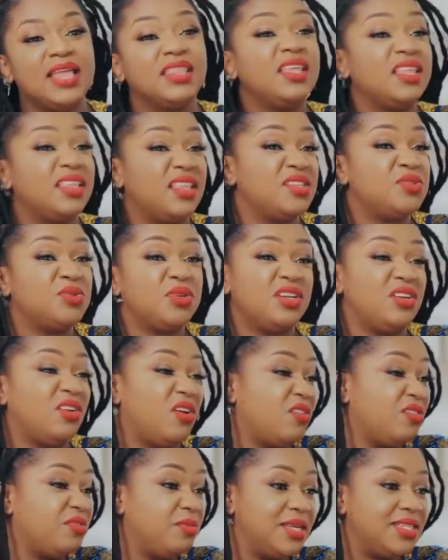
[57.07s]
I think that's what
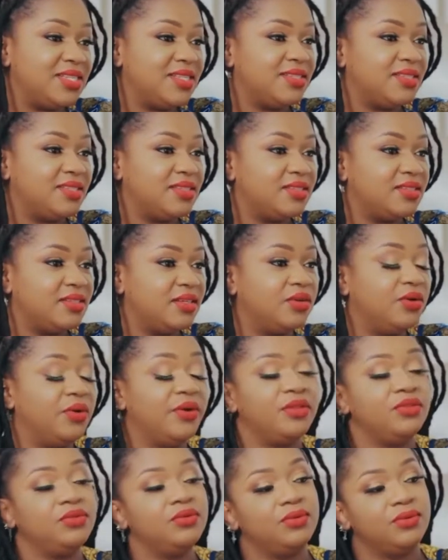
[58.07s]
a lot of my sisters are
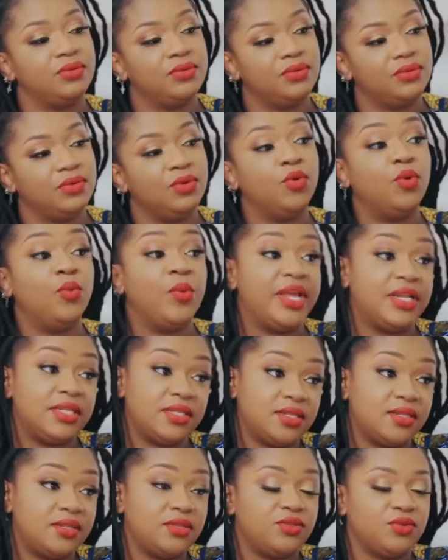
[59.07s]
going through, or mm-hmm.
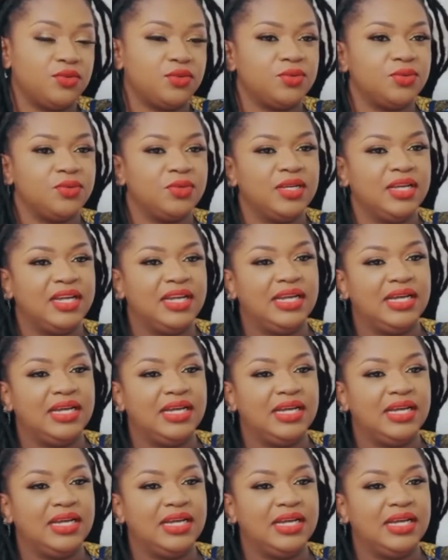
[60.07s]
went through.